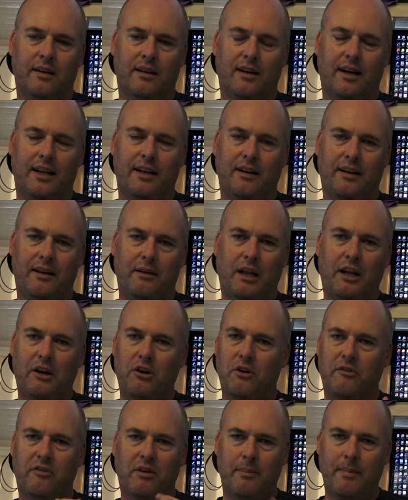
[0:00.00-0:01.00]
I don't
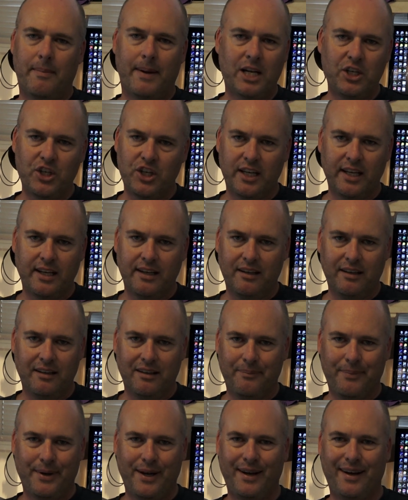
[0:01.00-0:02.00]
know if I'm imagining it,
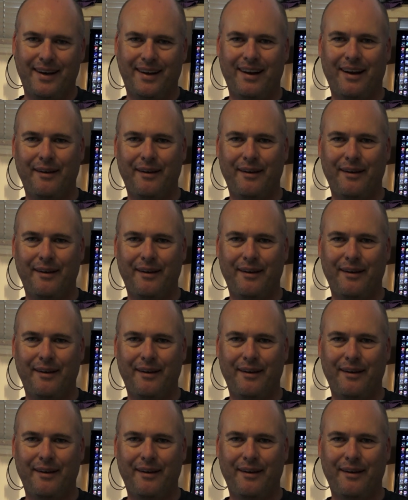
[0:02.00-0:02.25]
but